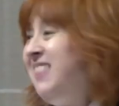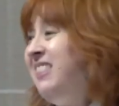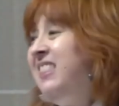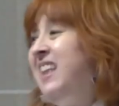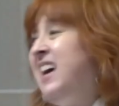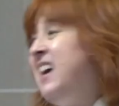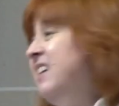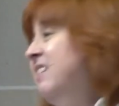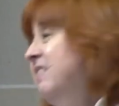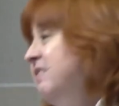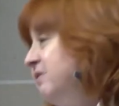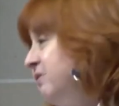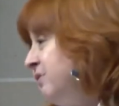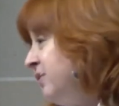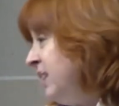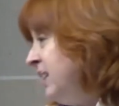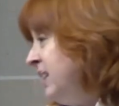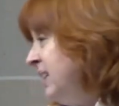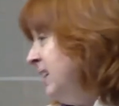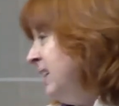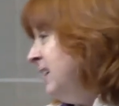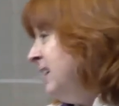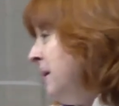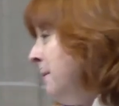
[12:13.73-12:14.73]
I
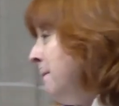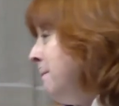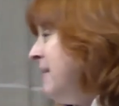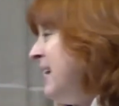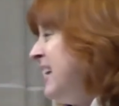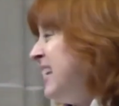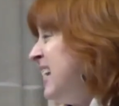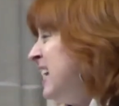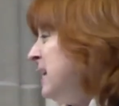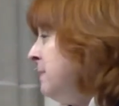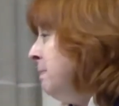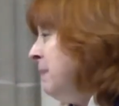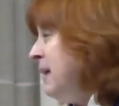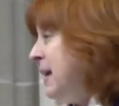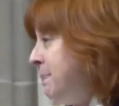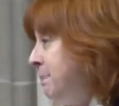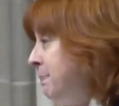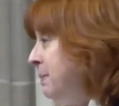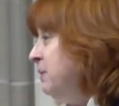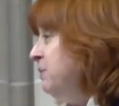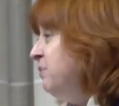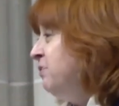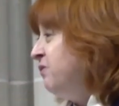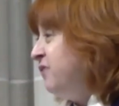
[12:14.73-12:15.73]
love making
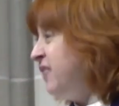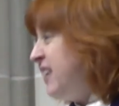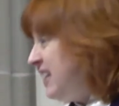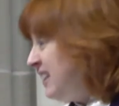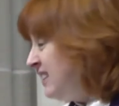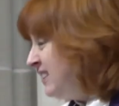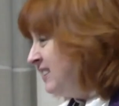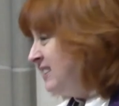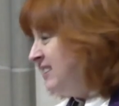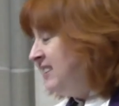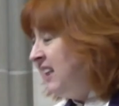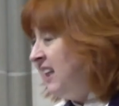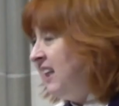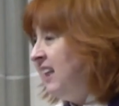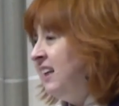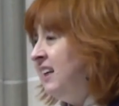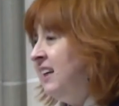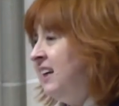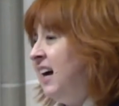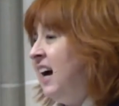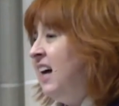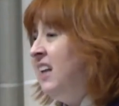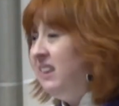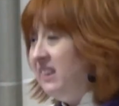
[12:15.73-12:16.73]
people feel
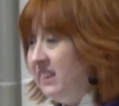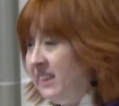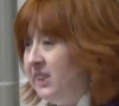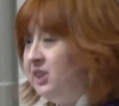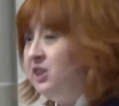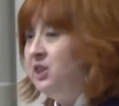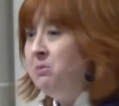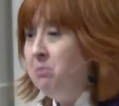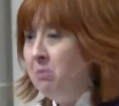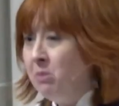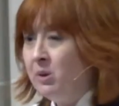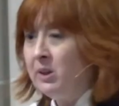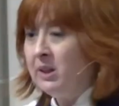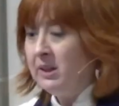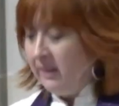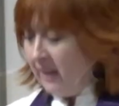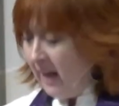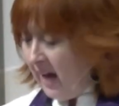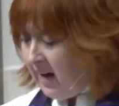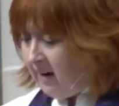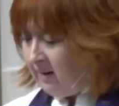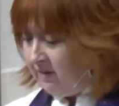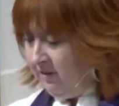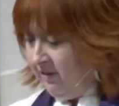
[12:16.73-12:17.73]
a little more
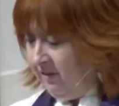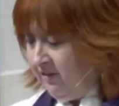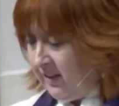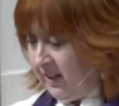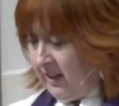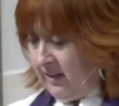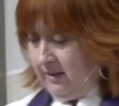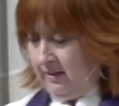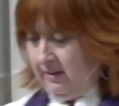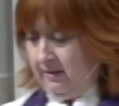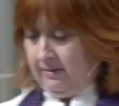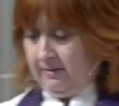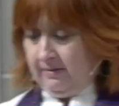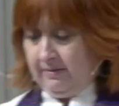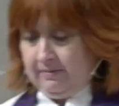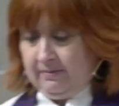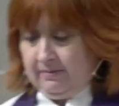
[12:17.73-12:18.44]
loved.